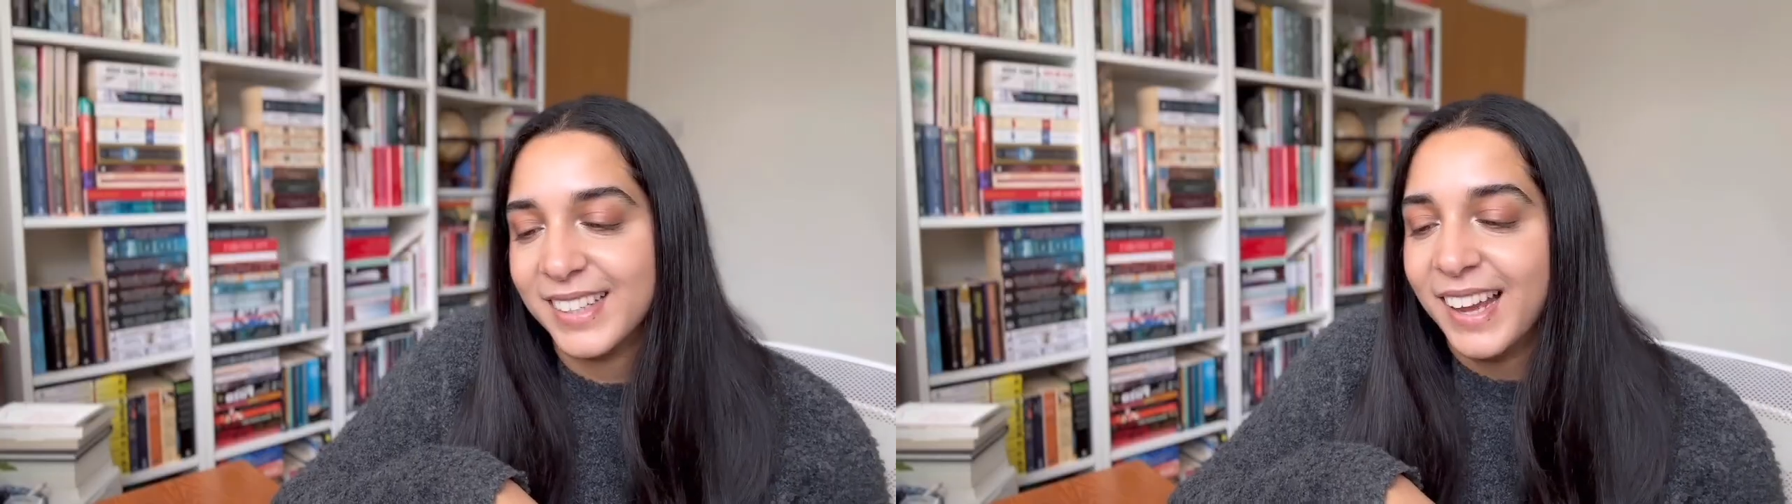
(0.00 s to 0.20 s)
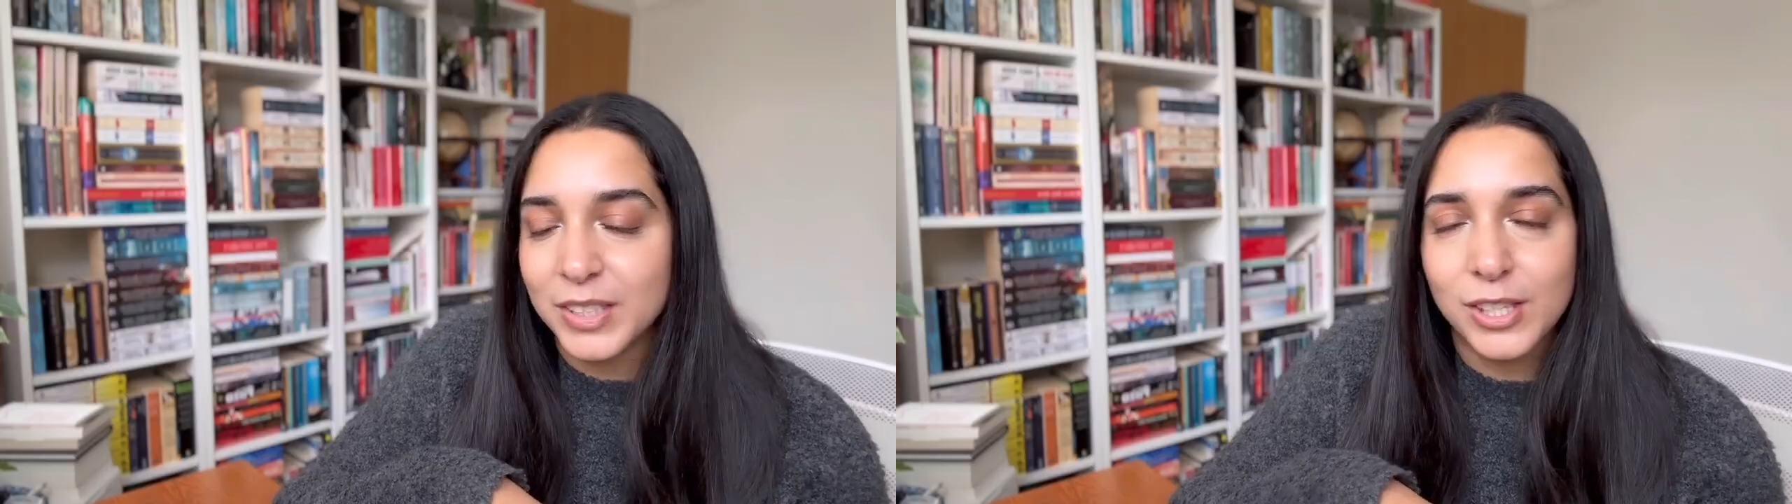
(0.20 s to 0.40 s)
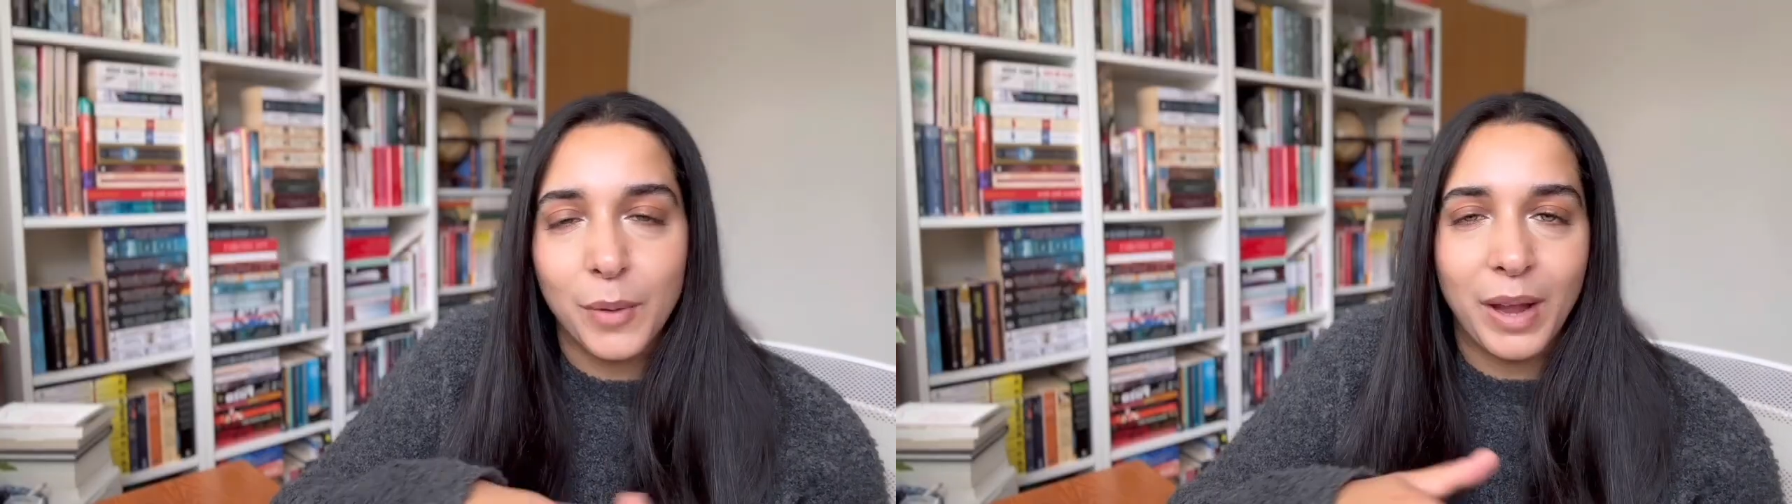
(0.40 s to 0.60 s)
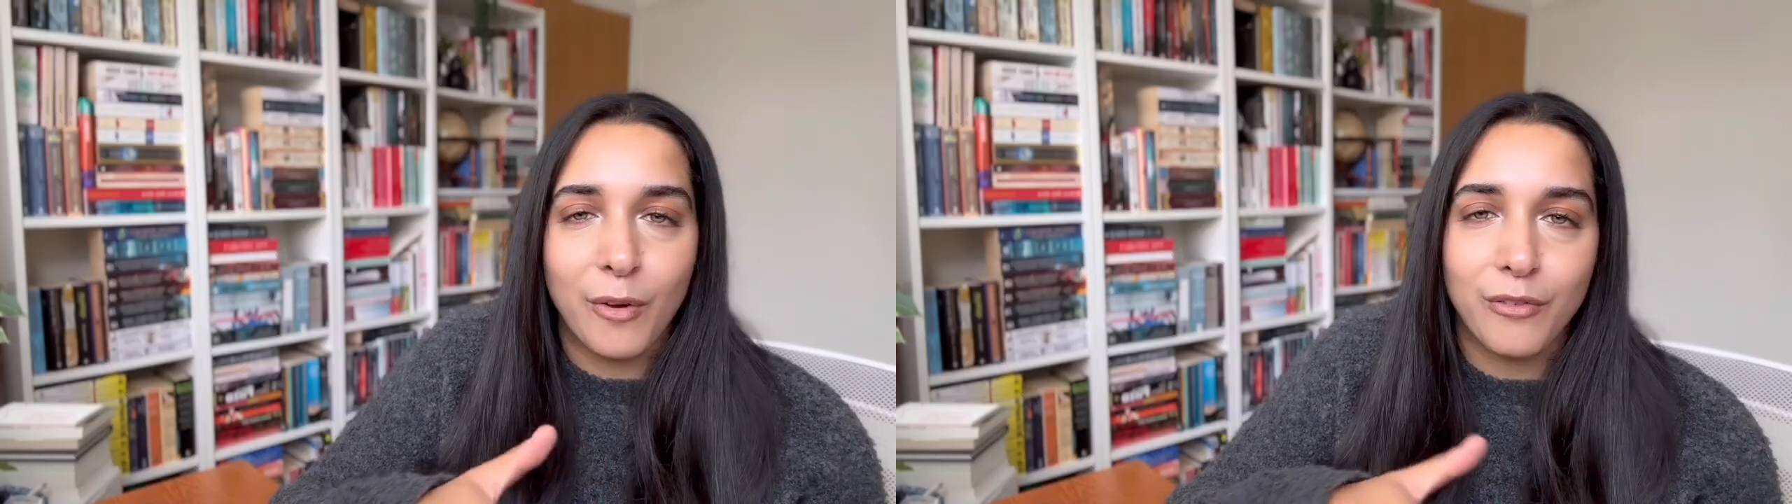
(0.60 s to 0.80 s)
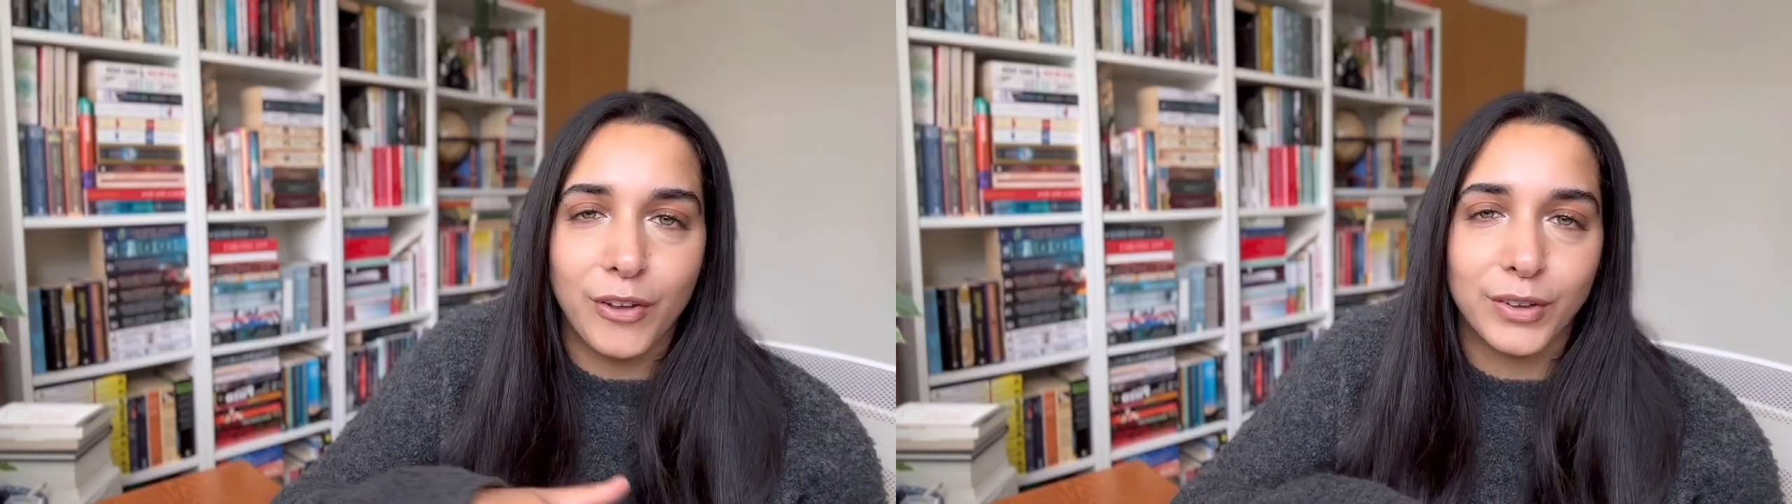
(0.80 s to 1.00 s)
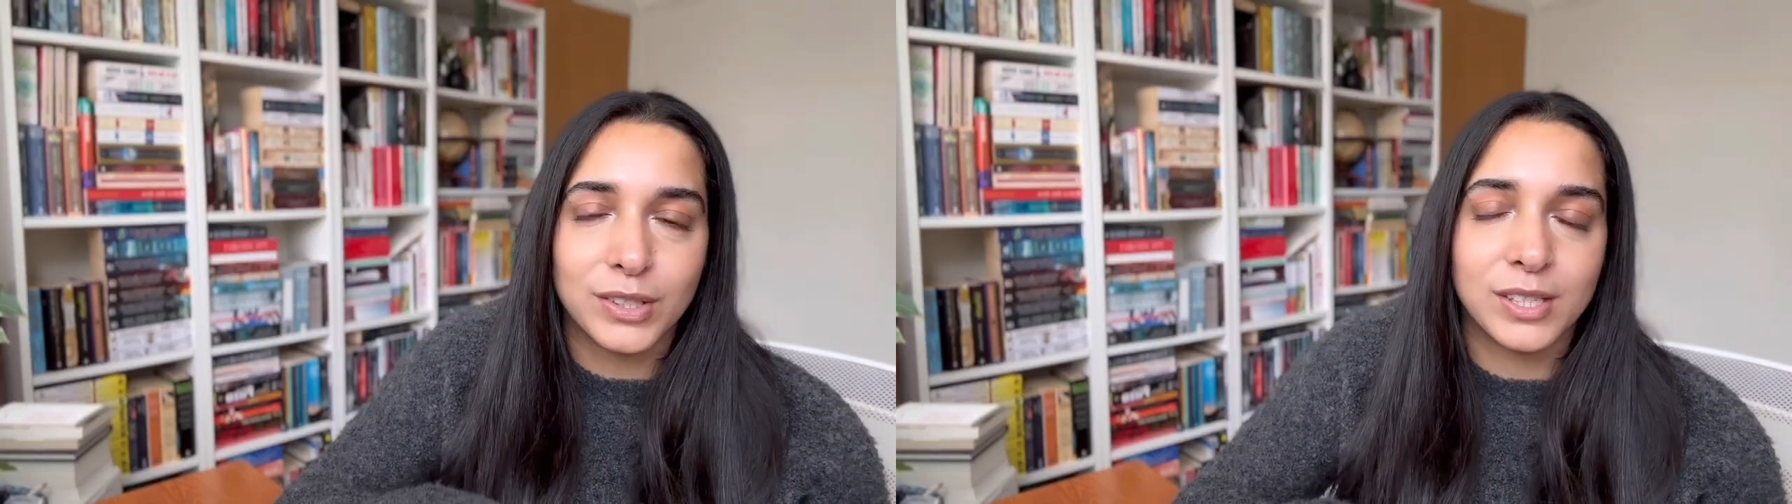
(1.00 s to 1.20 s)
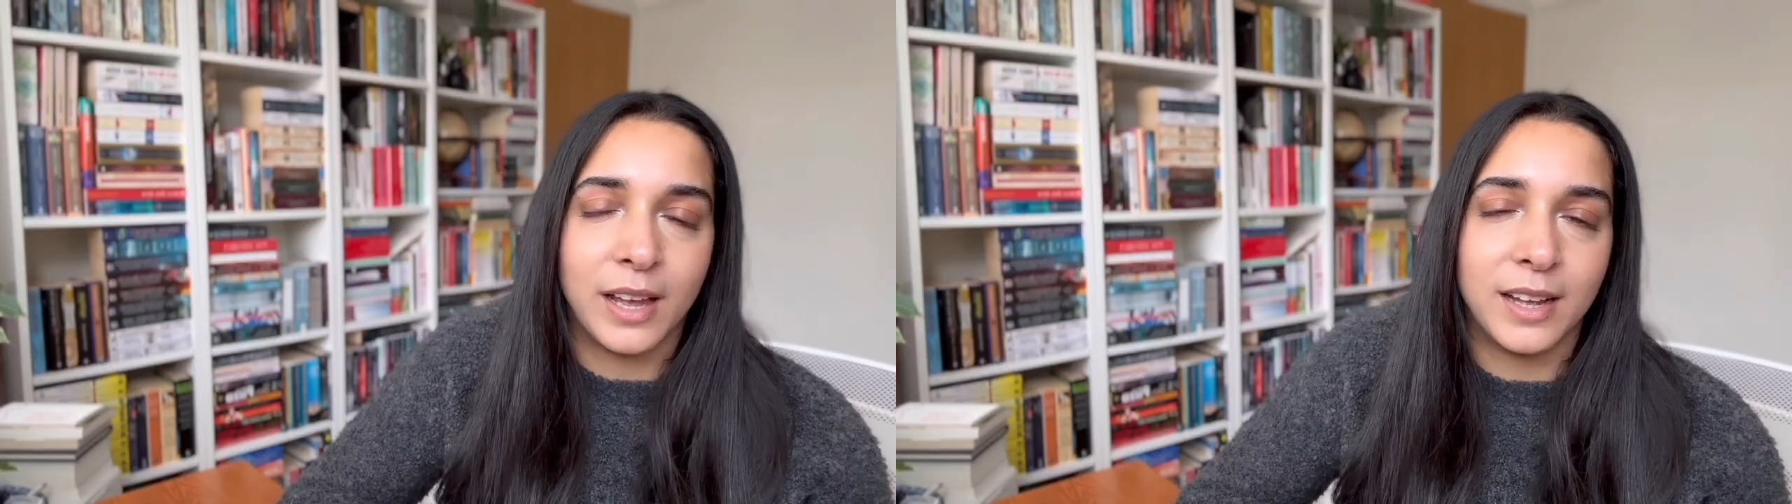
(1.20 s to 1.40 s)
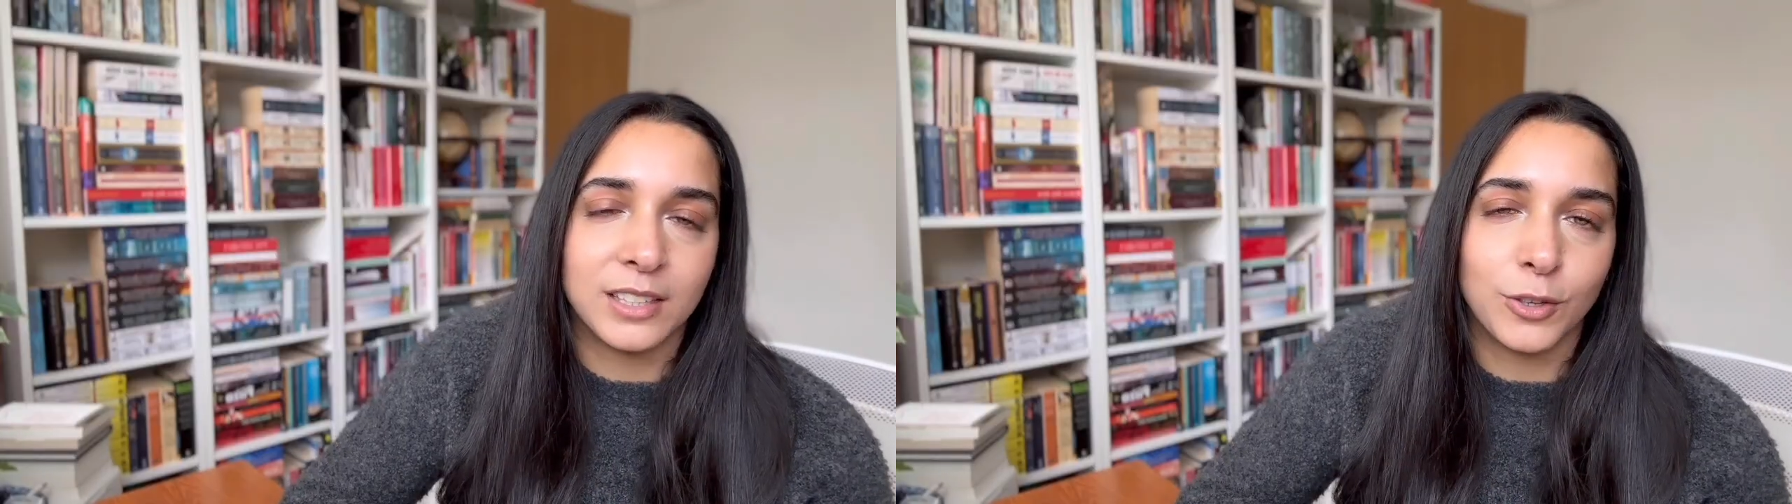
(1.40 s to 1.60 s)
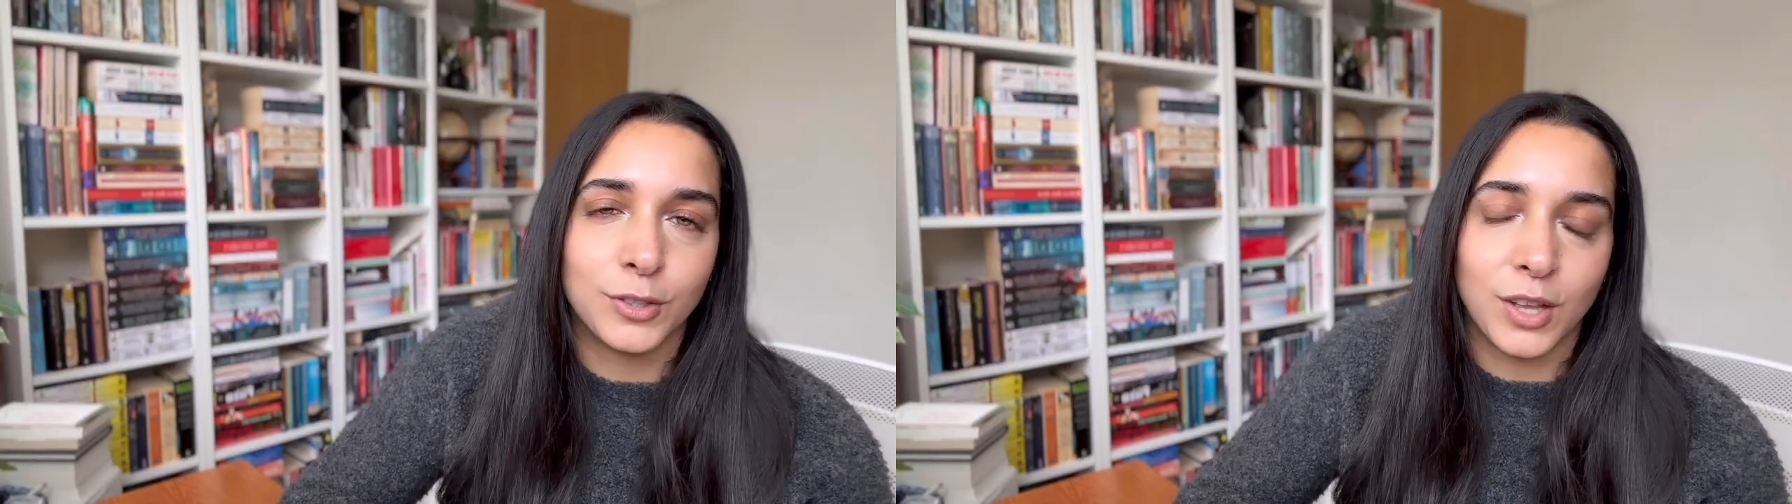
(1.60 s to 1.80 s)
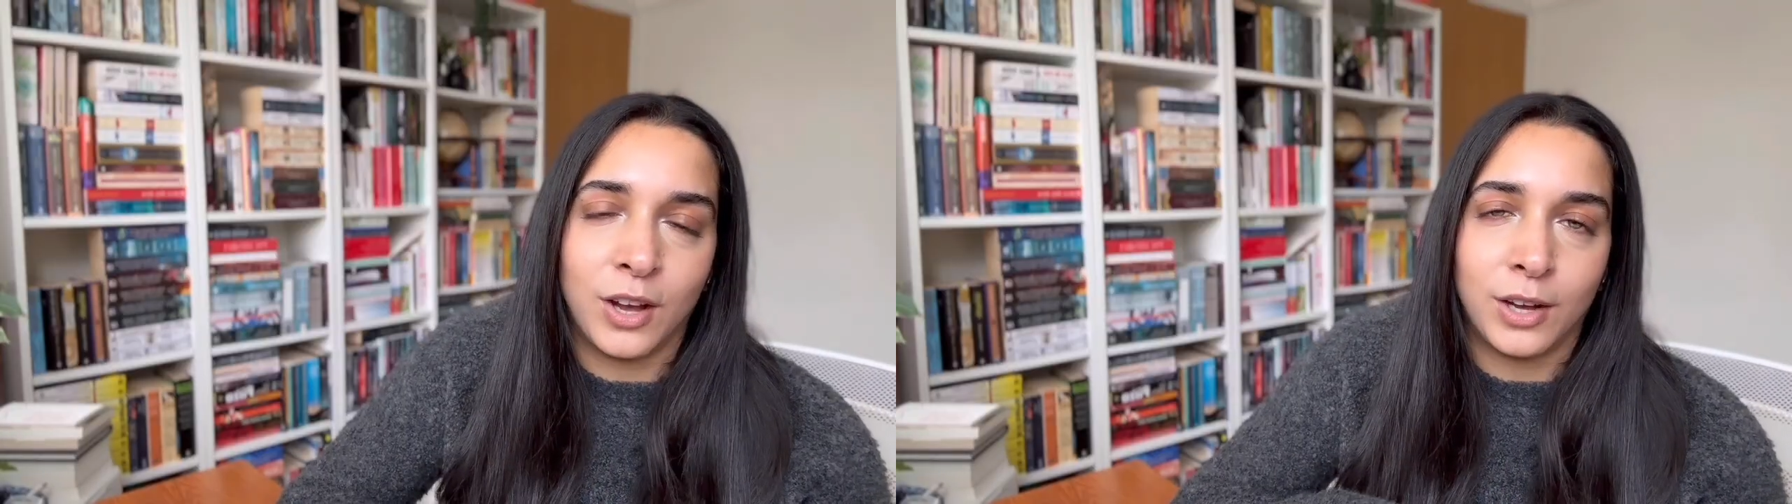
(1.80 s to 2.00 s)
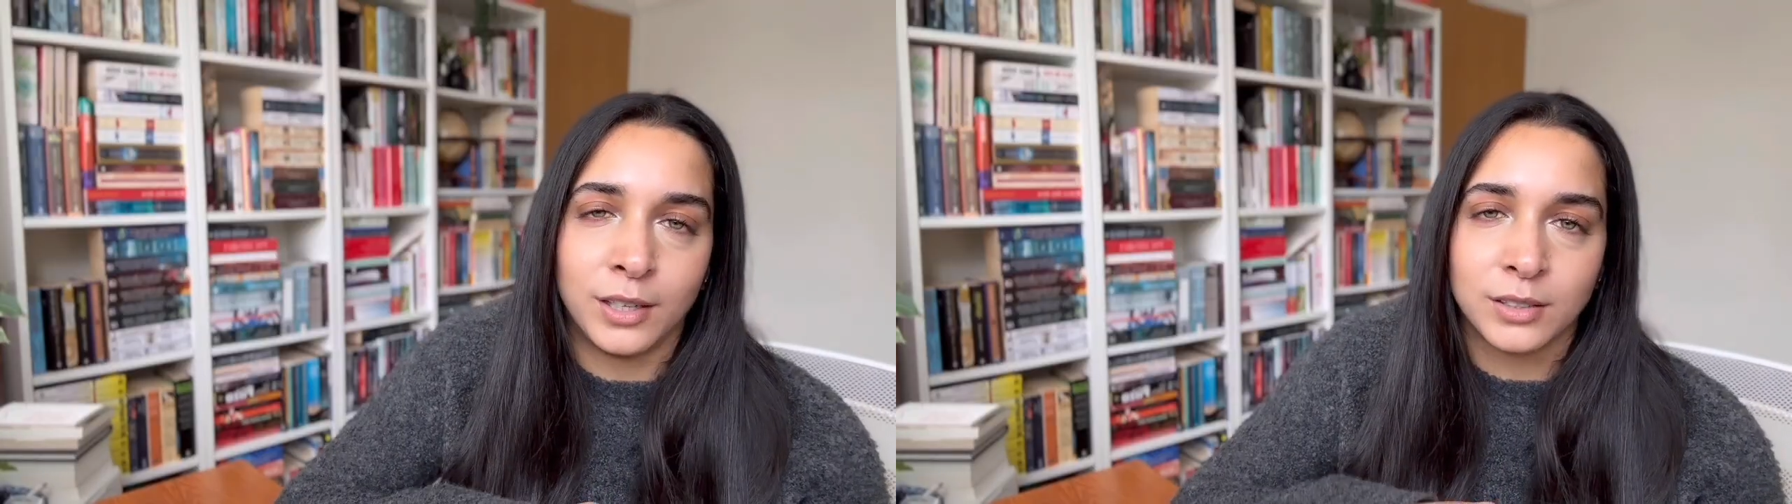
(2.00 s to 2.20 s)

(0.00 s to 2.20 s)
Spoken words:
So there we have it, folks. Those are